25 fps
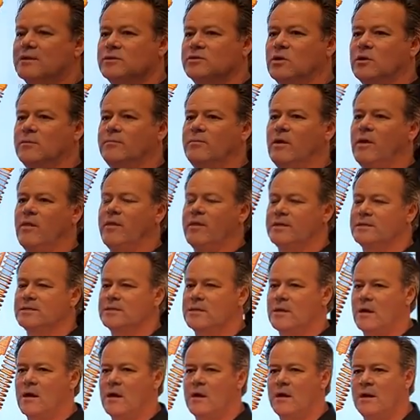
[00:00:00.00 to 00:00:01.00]
absorber on this
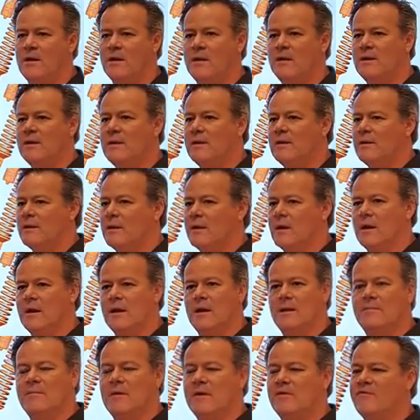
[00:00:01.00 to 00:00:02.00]
car.
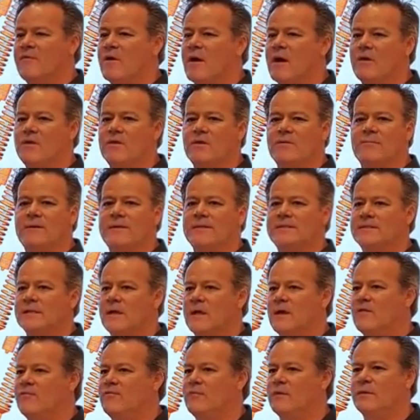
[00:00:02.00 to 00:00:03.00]
My father and
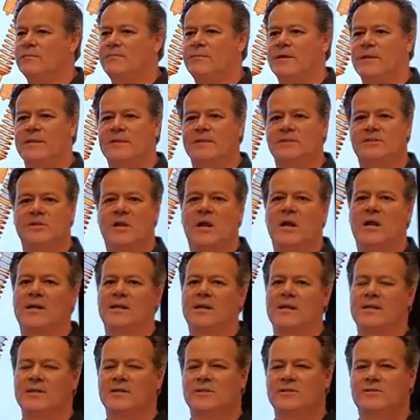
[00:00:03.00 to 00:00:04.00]
myself, we have been in the shock
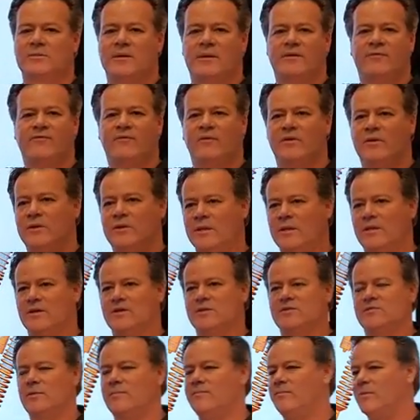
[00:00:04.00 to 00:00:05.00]
industry for
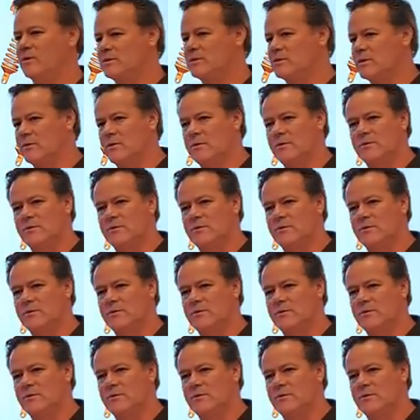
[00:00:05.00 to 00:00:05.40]
years. We built our